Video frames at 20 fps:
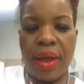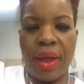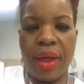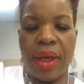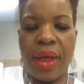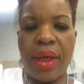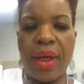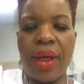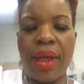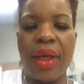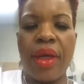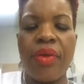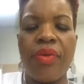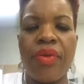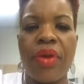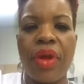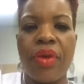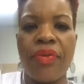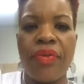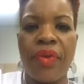Good
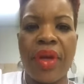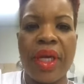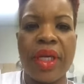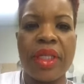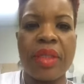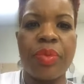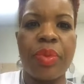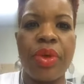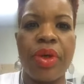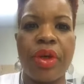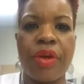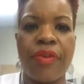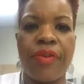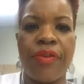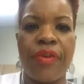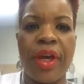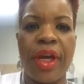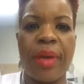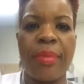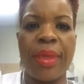evening, Facebook
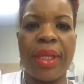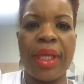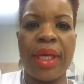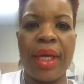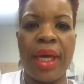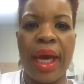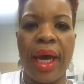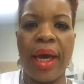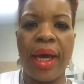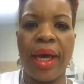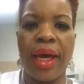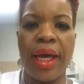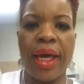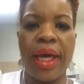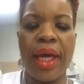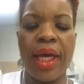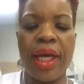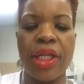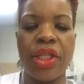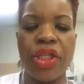family.
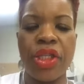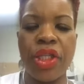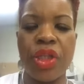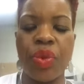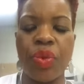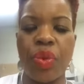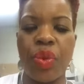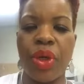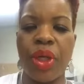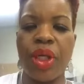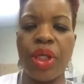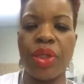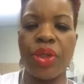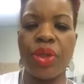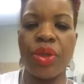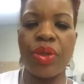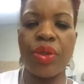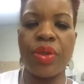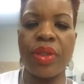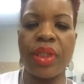I just wanted
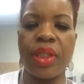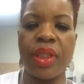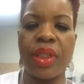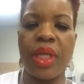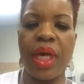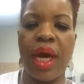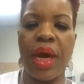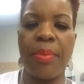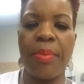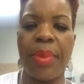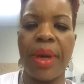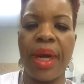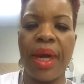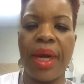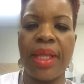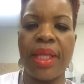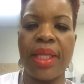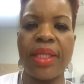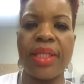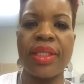to stop
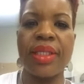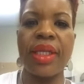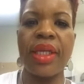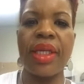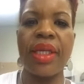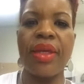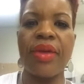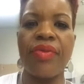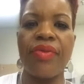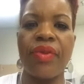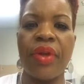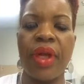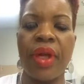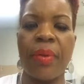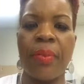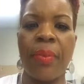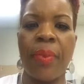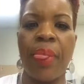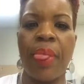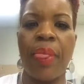by this
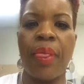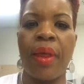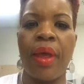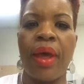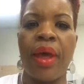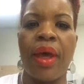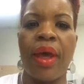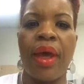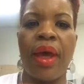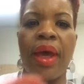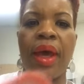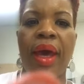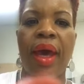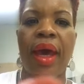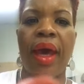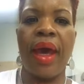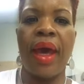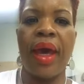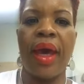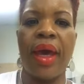evening
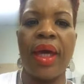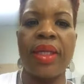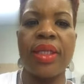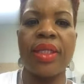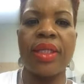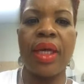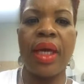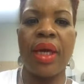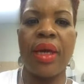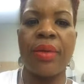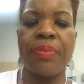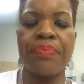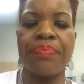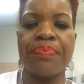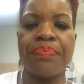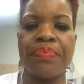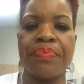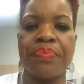and